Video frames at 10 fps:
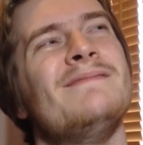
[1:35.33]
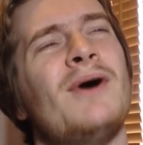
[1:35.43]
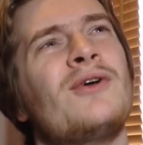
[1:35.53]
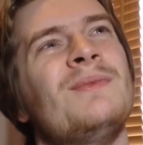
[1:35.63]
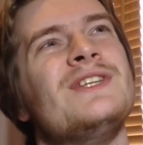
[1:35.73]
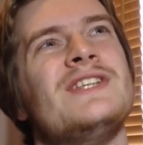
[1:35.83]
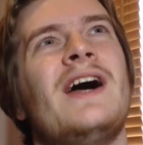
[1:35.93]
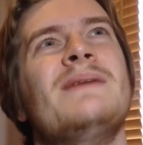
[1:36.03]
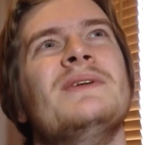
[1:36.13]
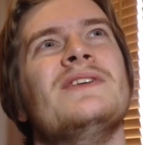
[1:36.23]
Pokemon
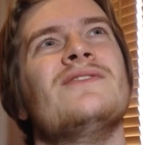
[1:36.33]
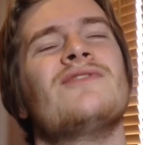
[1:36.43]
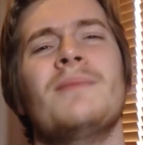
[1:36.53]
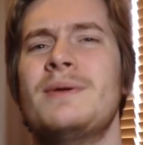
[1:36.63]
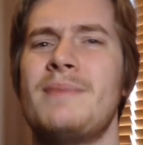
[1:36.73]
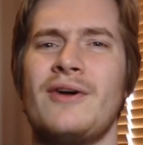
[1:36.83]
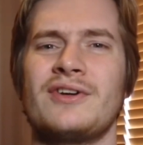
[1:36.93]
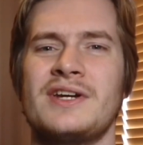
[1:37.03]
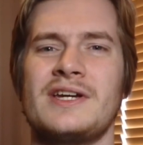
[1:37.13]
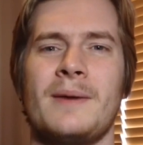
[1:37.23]
Diamond from an
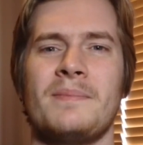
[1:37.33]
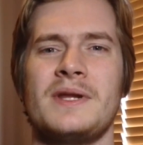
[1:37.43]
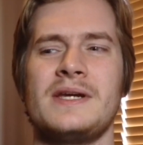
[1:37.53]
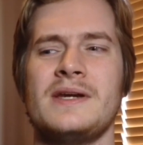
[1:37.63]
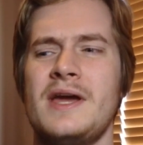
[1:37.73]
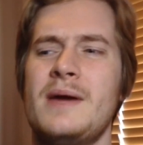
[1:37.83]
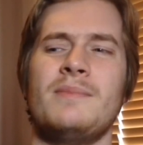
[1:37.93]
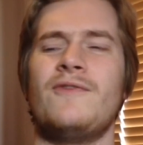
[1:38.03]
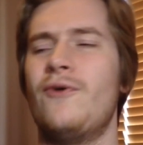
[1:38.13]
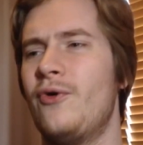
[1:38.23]
American company
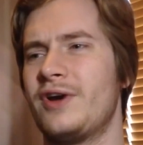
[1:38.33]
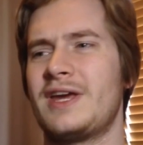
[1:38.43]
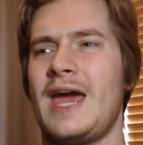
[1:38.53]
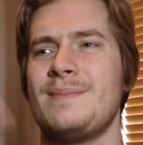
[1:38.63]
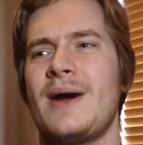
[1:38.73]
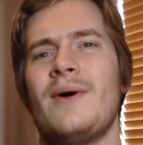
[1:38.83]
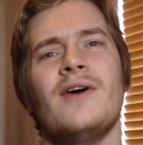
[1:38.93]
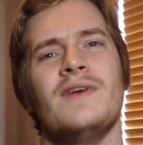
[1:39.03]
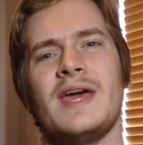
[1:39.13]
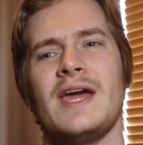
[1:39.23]
before it came out
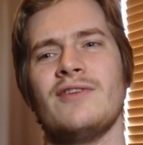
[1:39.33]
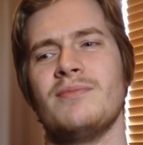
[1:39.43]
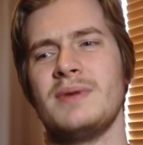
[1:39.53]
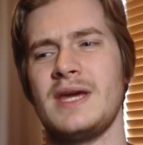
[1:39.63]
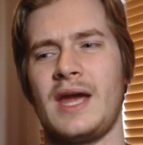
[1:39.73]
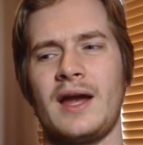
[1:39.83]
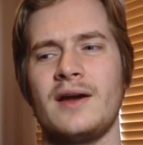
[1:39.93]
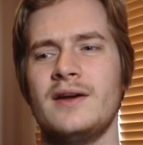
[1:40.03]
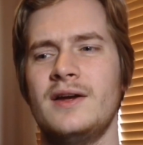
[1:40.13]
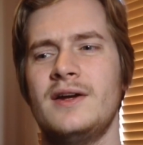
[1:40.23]
over here and being
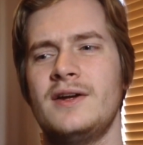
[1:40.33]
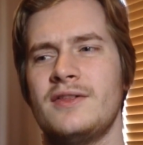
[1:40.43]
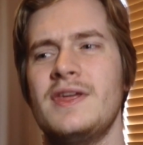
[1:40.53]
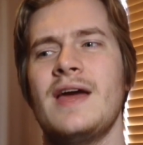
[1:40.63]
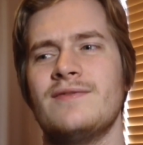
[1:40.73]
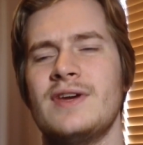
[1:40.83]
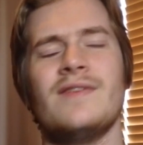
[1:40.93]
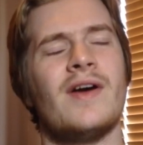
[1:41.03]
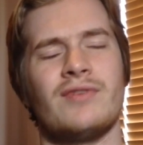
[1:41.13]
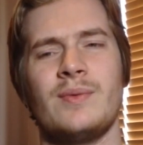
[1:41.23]
the envy
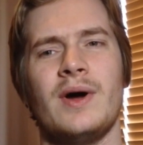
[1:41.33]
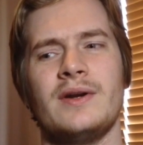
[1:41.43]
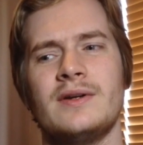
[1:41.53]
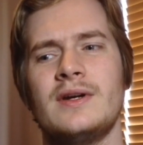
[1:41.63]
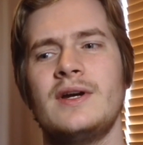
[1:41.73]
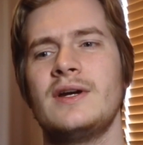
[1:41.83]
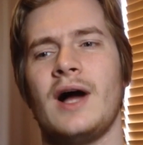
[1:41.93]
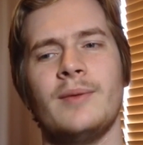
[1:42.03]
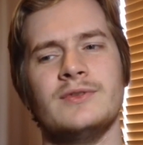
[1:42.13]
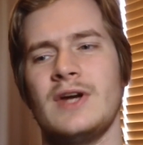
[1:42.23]
of everyone.
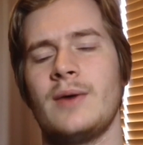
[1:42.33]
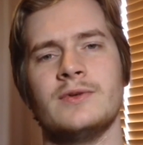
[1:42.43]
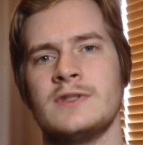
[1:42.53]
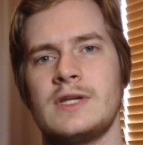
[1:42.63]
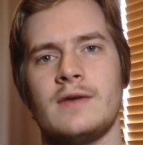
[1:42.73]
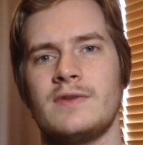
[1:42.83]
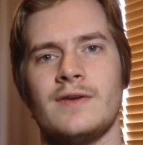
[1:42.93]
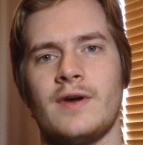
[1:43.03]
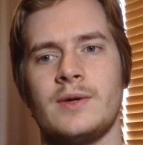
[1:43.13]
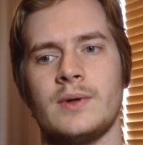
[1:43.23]
I was I wasn't the envy
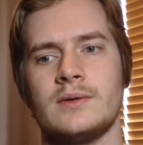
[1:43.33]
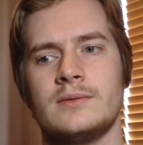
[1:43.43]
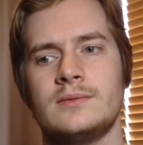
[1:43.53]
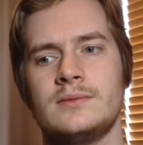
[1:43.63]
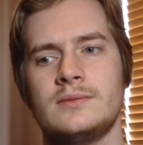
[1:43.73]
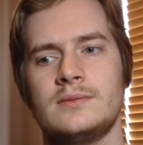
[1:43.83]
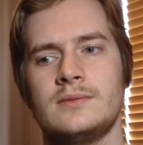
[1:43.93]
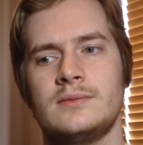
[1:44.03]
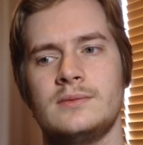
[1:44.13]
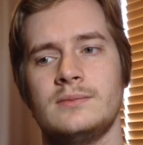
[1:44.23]
of anyone,
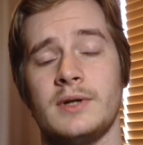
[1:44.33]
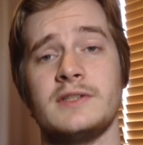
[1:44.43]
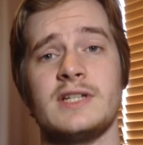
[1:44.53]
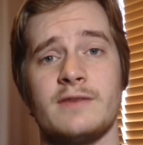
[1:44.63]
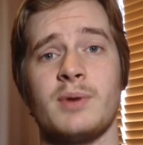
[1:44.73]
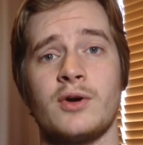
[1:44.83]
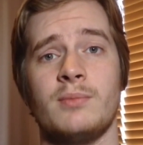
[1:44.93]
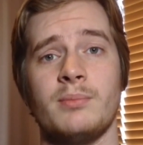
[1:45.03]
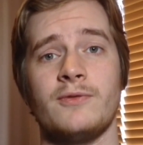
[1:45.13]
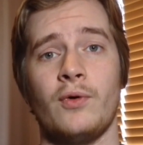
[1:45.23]
but I did have
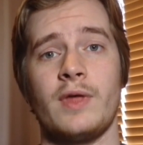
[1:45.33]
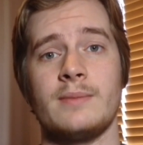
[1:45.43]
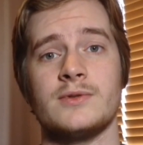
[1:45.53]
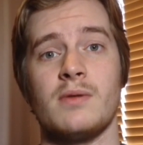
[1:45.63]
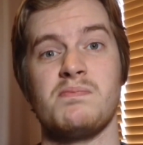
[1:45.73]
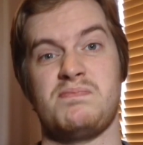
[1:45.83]
Pokemon before them, so.